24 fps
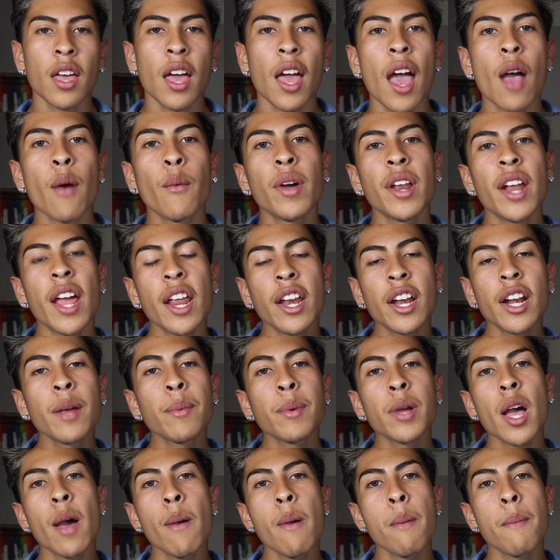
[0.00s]
And when I ended
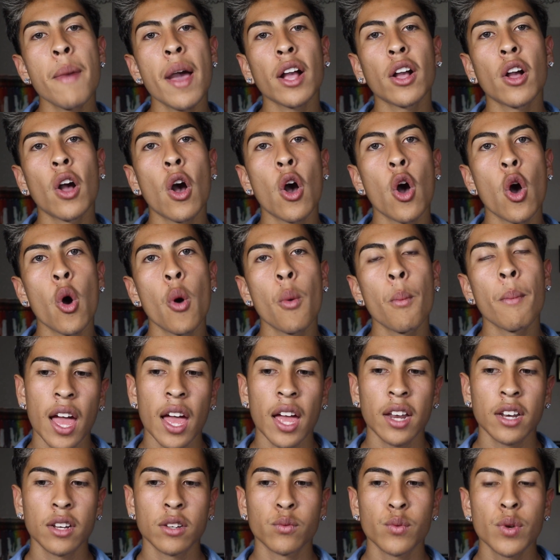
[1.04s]
up coming back home
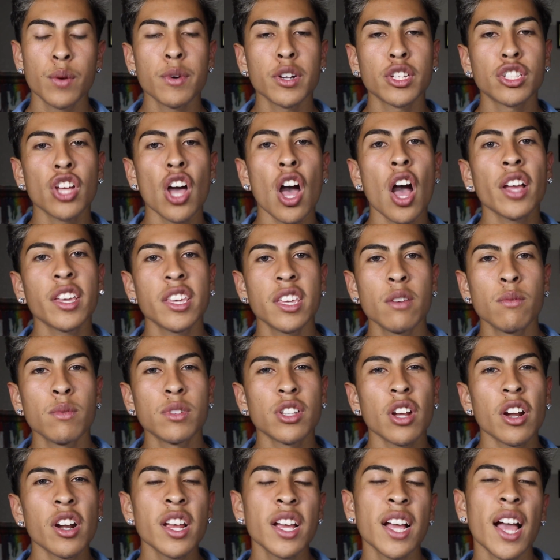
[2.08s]
and we were talking, we
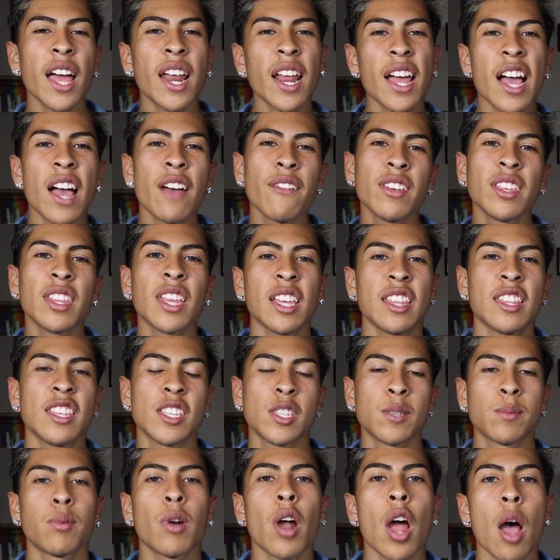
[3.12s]
started kind of having like
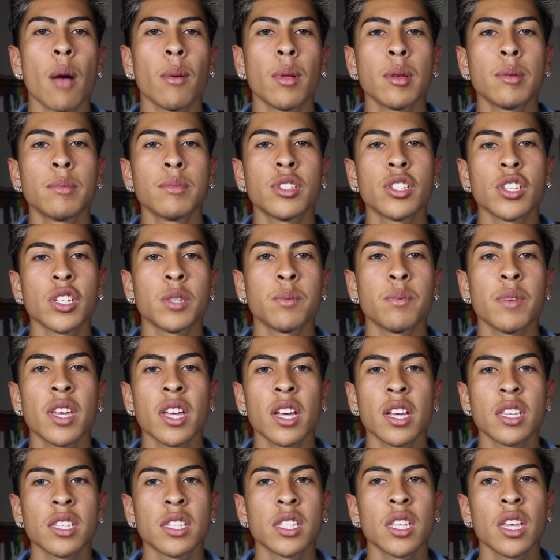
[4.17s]
these problems just
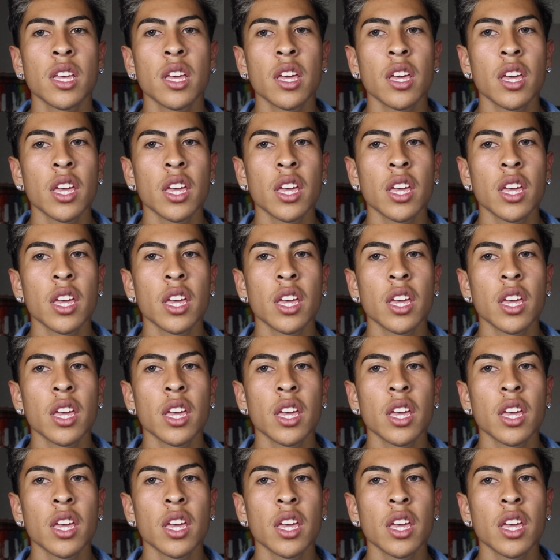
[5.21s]
because